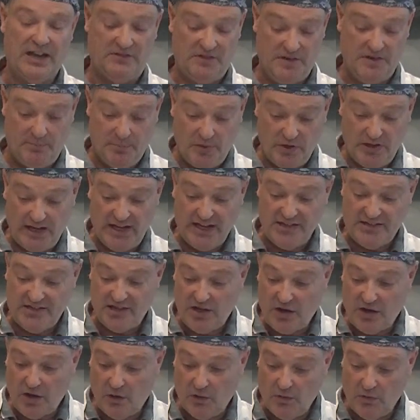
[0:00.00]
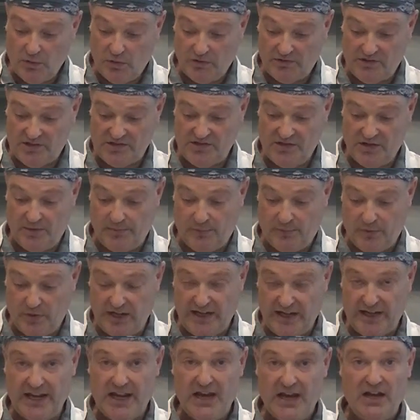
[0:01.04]
If you put it into cold water that's not
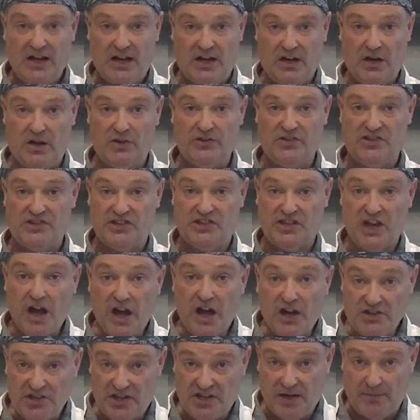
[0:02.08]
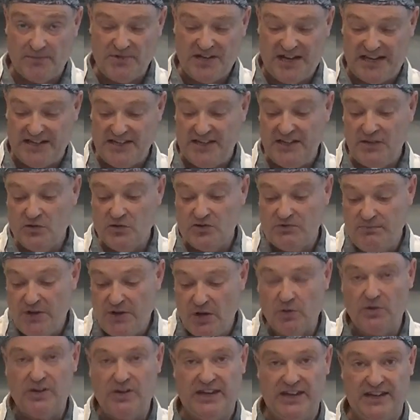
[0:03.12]
boiling, a lot of the starch comes out and it looks
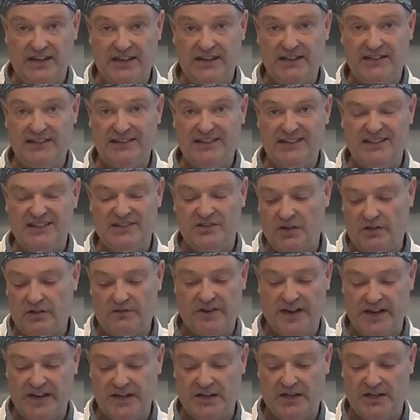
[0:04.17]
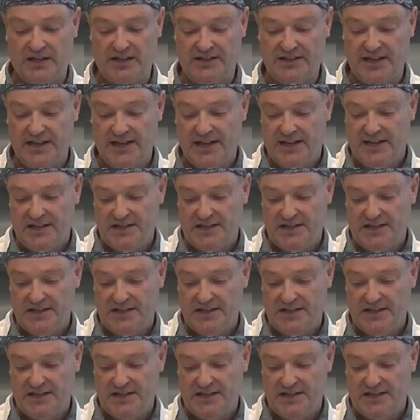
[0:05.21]
milky and it's not very nice.